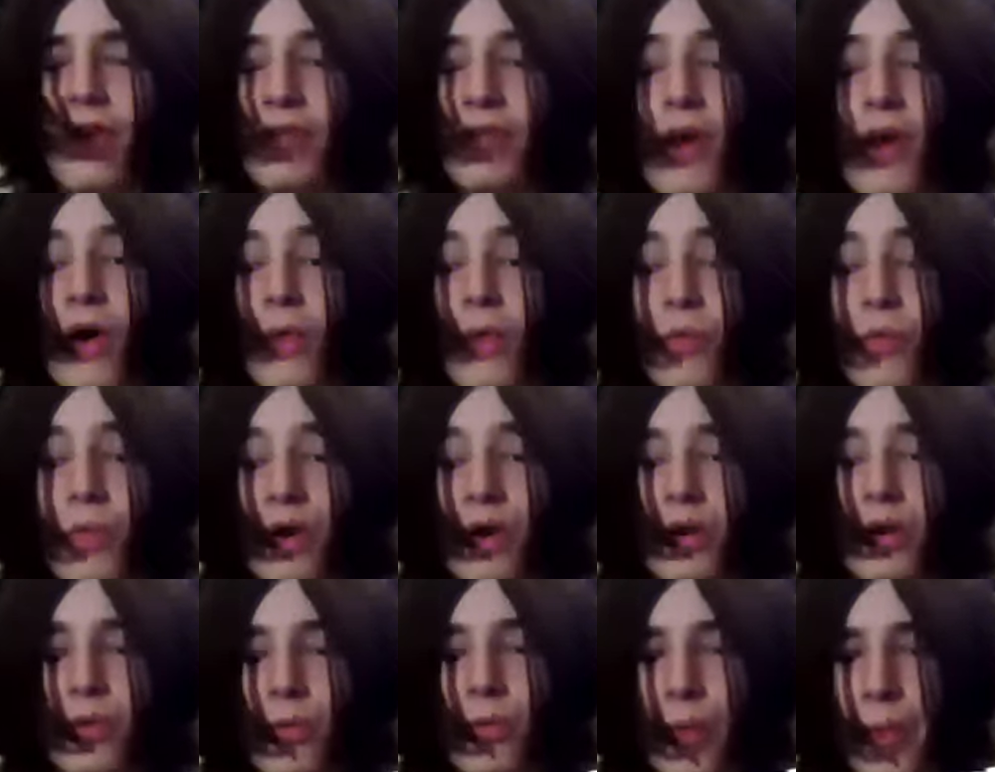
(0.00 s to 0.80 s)
that I
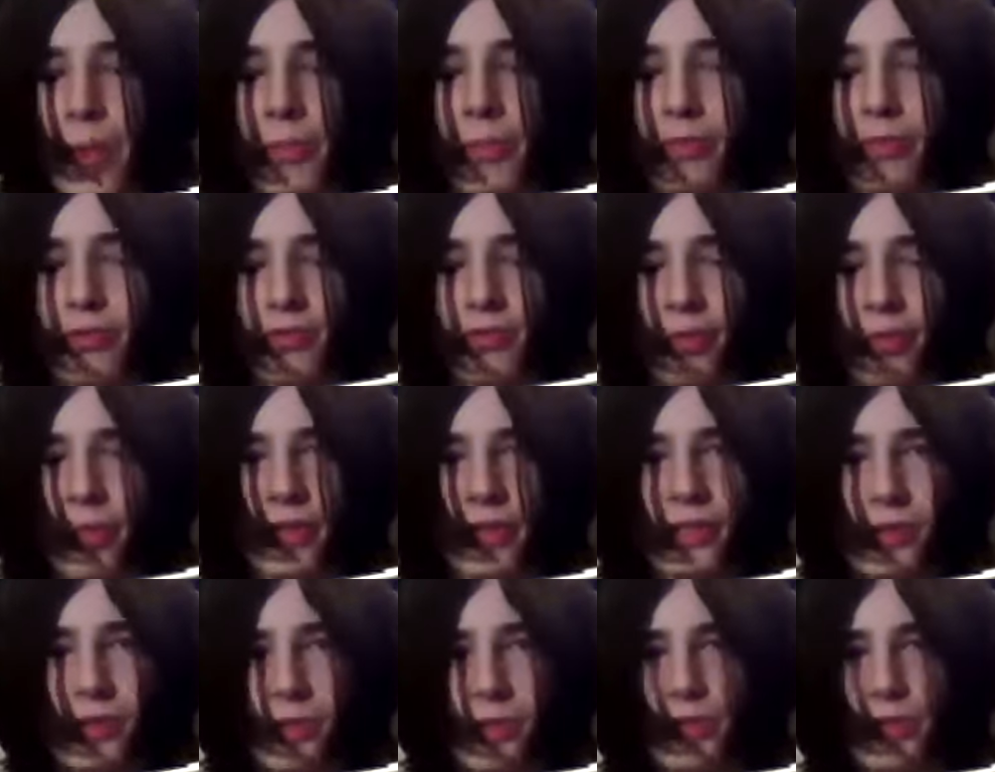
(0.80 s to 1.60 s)
really remembered from that
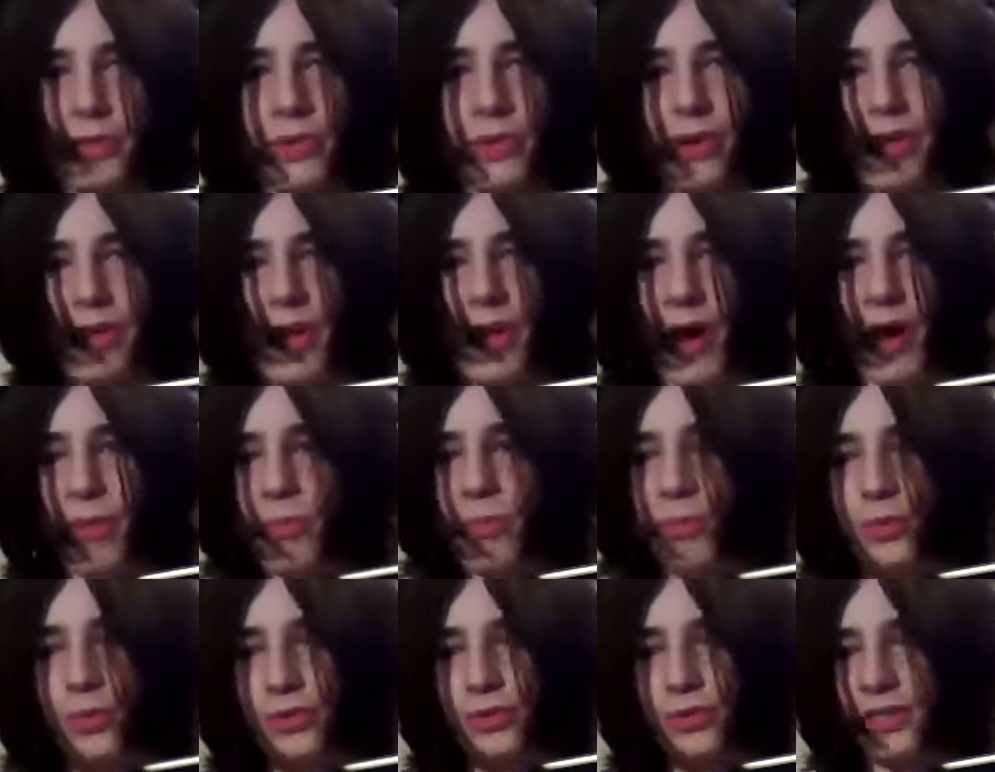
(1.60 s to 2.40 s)
2020
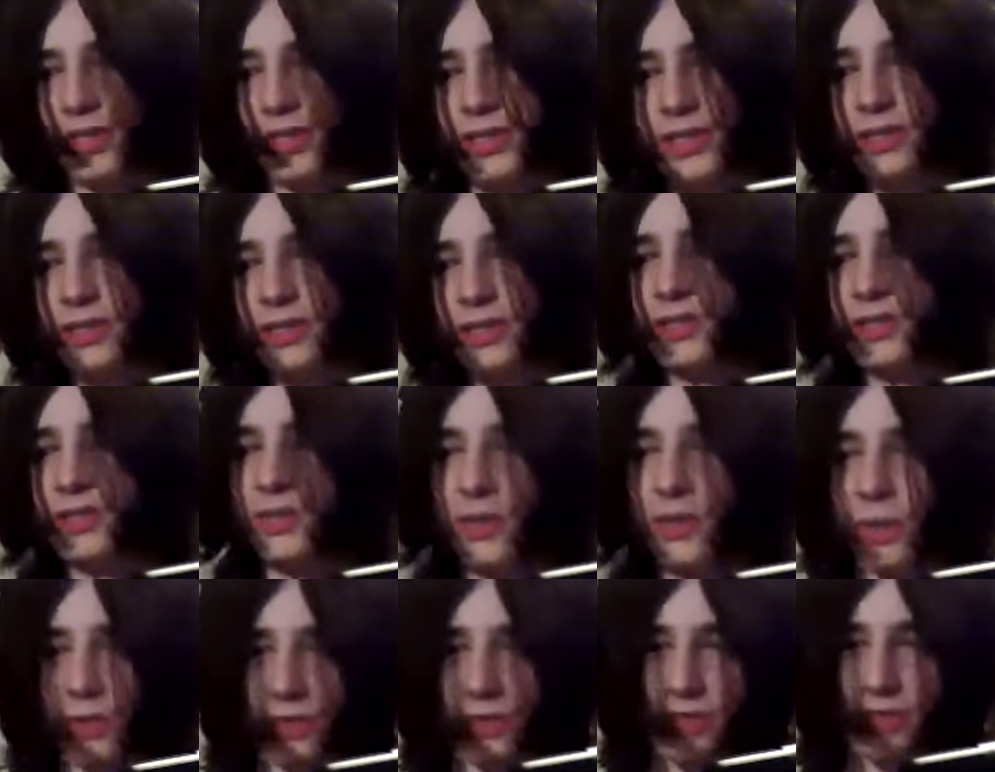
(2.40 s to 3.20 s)
album was the
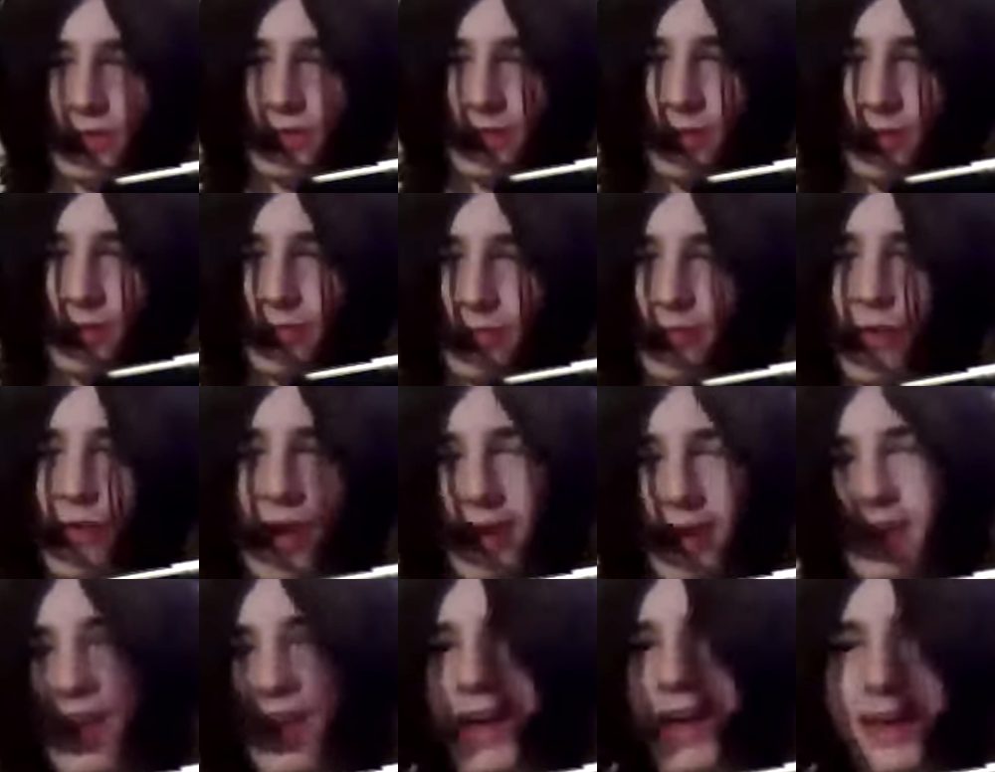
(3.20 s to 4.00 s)
intro, because there's some
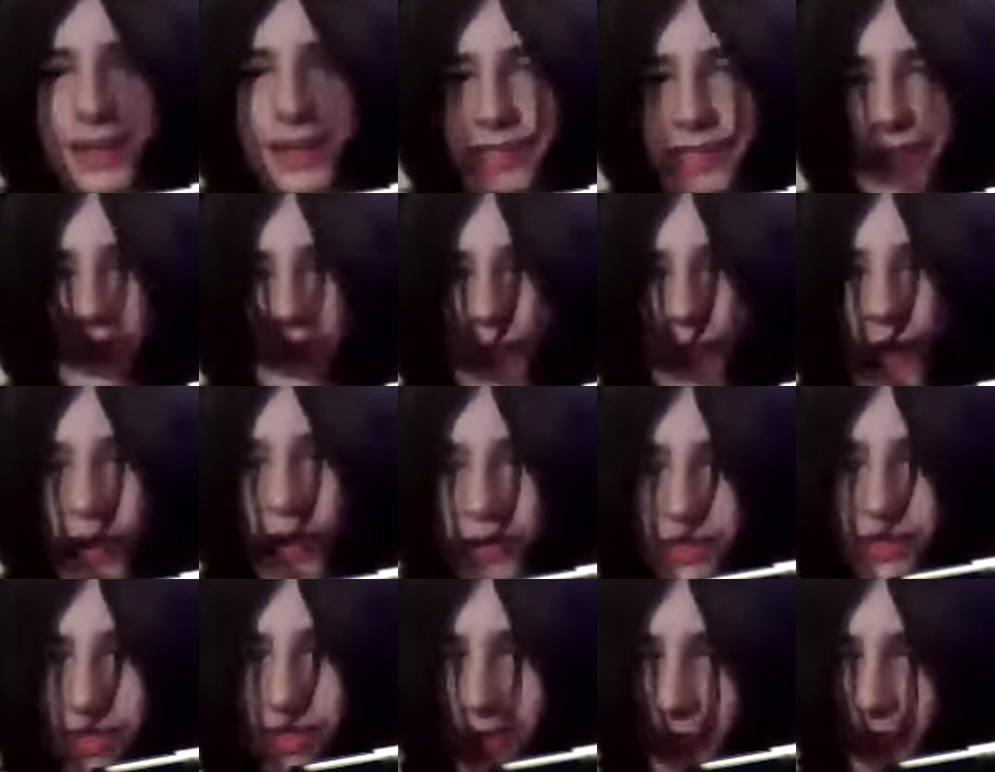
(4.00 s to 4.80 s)
fucking ASMR
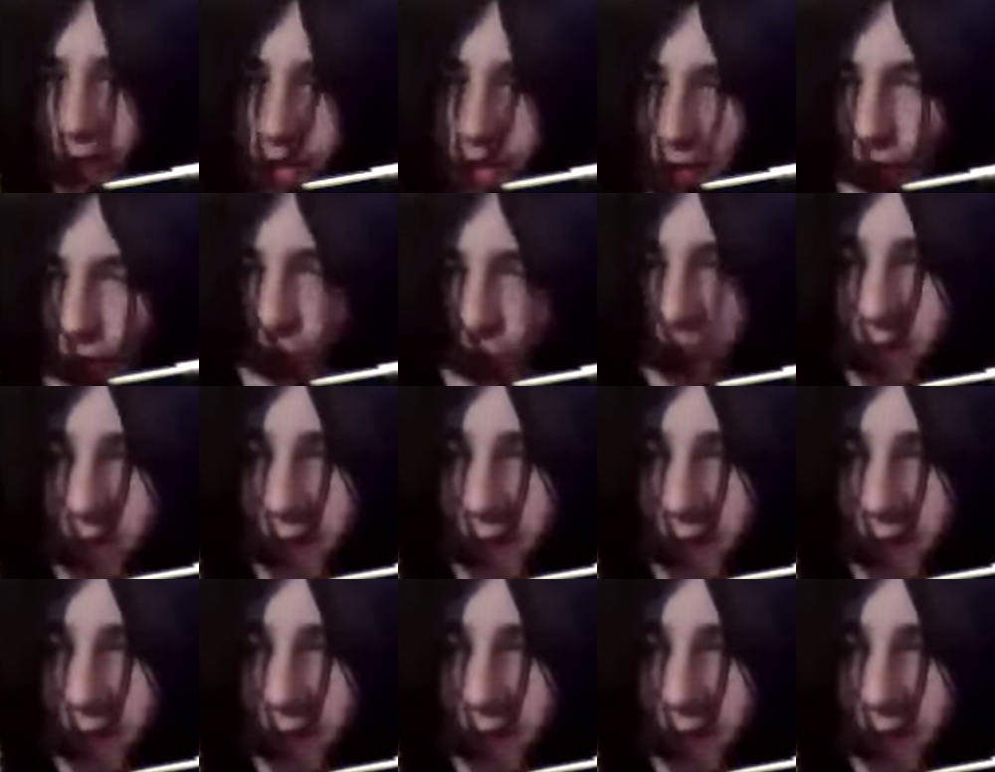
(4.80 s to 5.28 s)
shit where it's just,